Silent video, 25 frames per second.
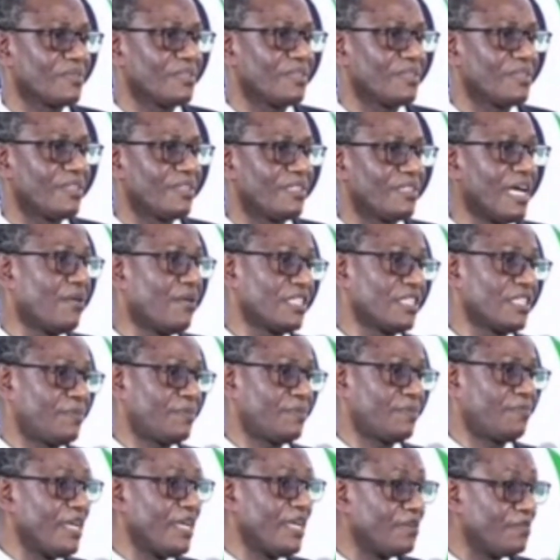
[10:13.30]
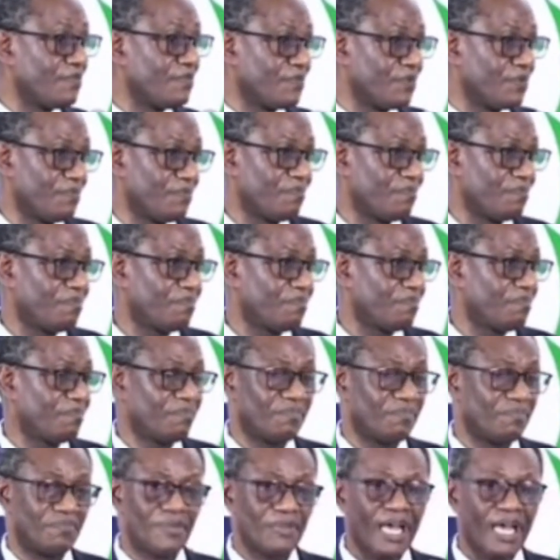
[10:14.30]
That was
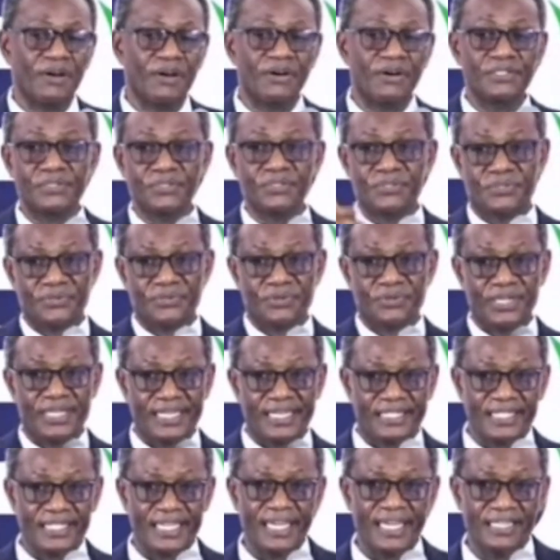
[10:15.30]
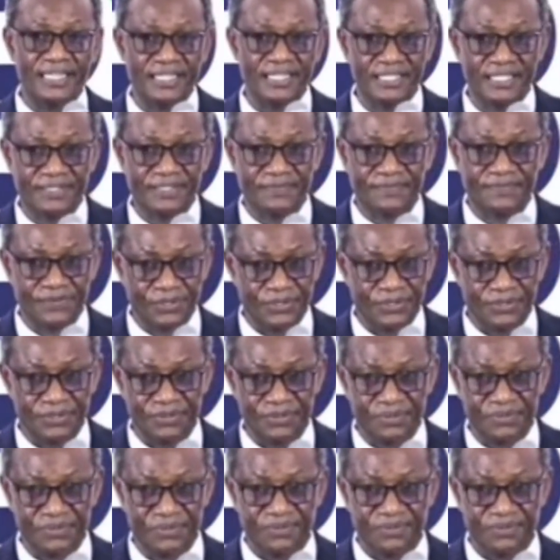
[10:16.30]
painful. And I want to throw the challenge for you.